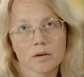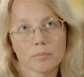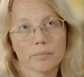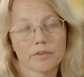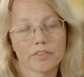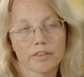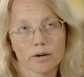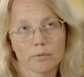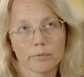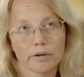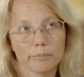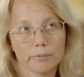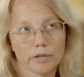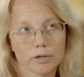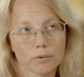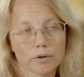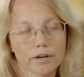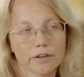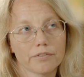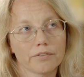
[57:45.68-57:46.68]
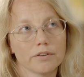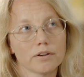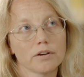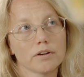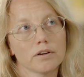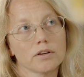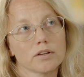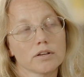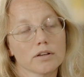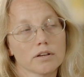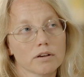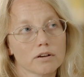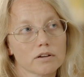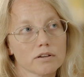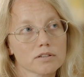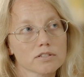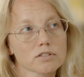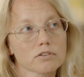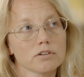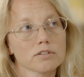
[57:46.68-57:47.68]
But then when we look at the
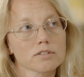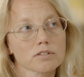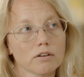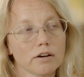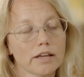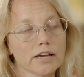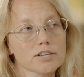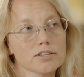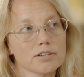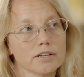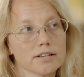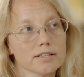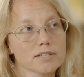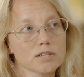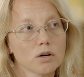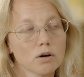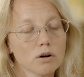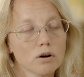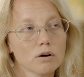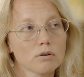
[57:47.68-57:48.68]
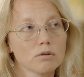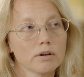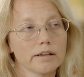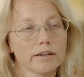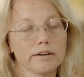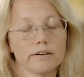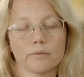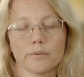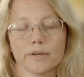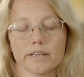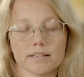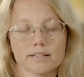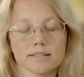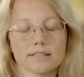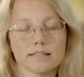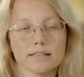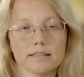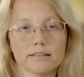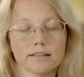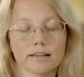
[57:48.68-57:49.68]
scrolls collection as a whole, and we can
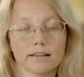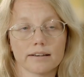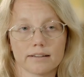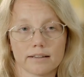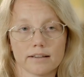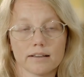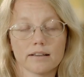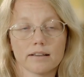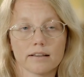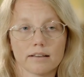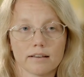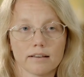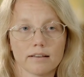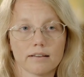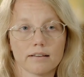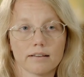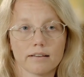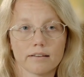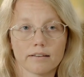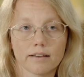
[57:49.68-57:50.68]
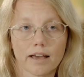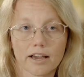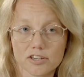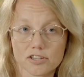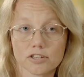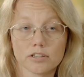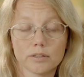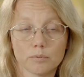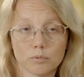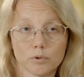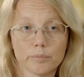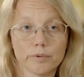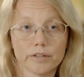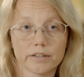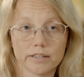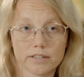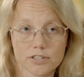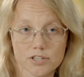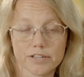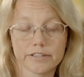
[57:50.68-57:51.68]
see that uh, actually
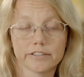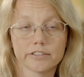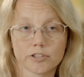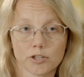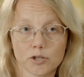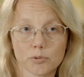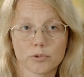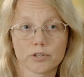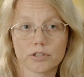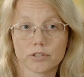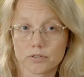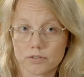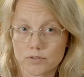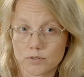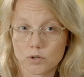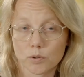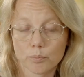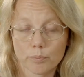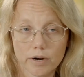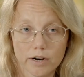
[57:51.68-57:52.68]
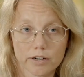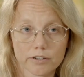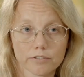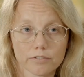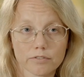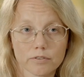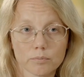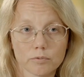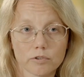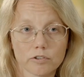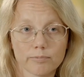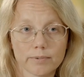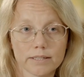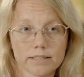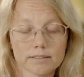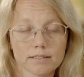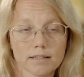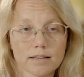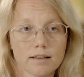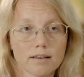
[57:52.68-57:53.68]
women and children were also part of the
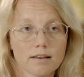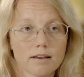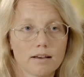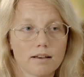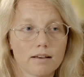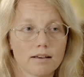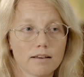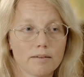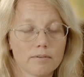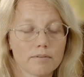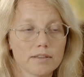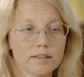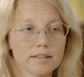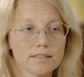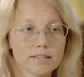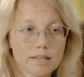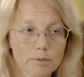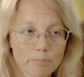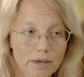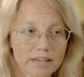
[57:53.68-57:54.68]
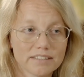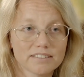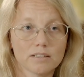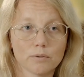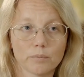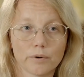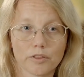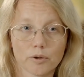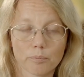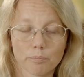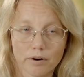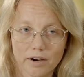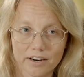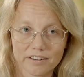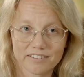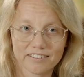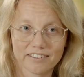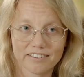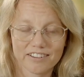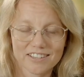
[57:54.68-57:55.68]
movement. Uh, it's debated whether
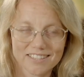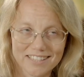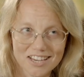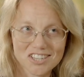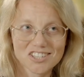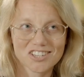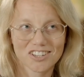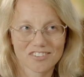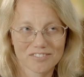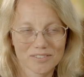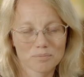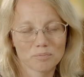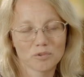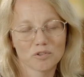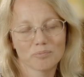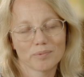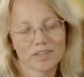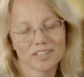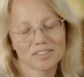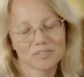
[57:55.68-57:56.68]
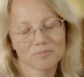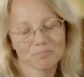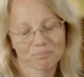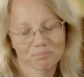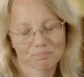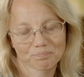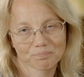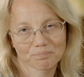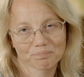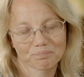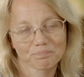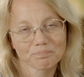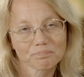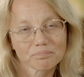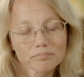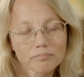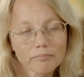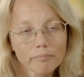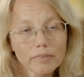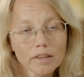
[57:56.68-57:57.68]
part a section of the movement
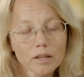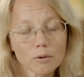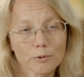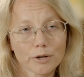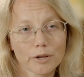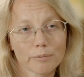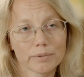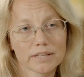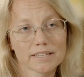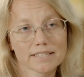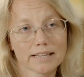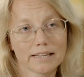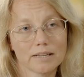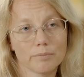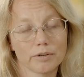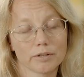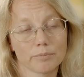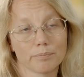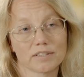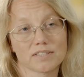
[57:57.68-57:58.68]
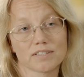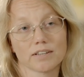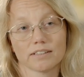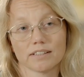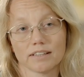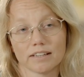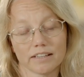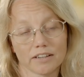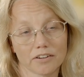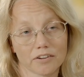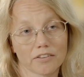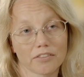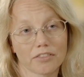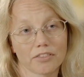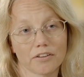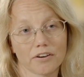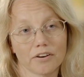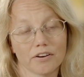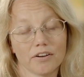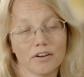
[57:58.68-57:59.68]
would have been celibate, but certainly
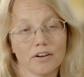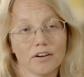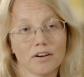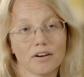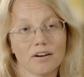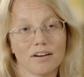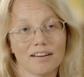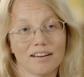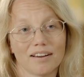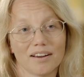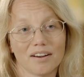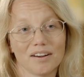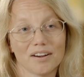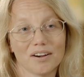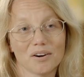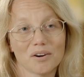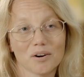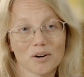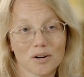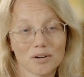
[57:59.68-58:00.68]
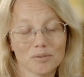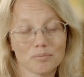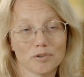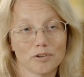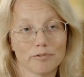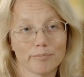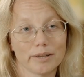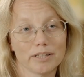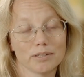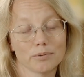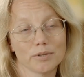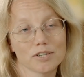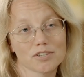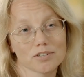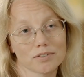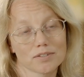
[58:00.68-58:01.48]
not the uh, whole movement, which